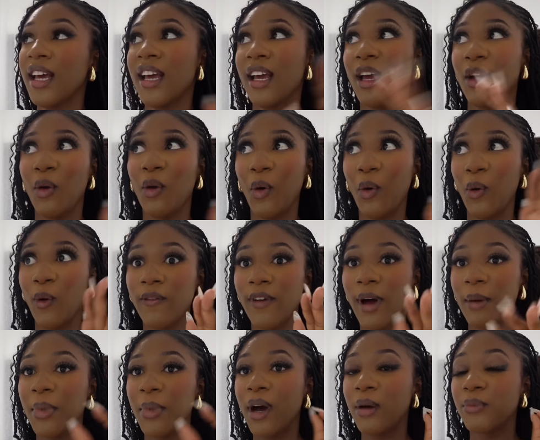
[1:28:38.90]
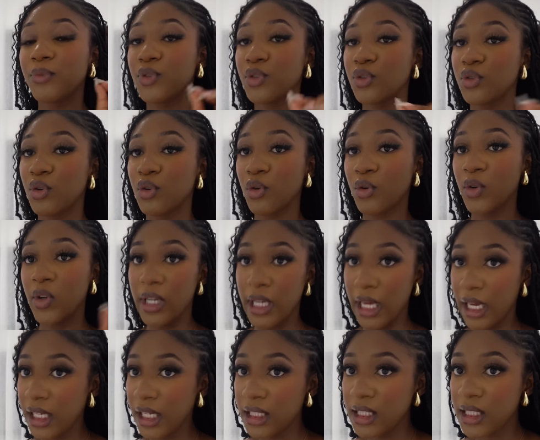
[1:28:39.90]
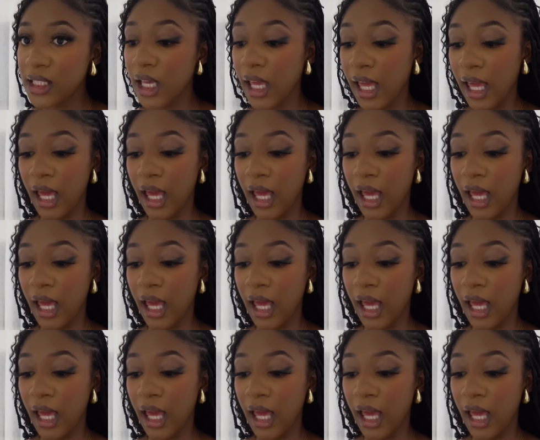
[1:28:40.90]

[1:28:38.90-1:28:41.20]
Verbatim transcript: and all of that. But I'm so late.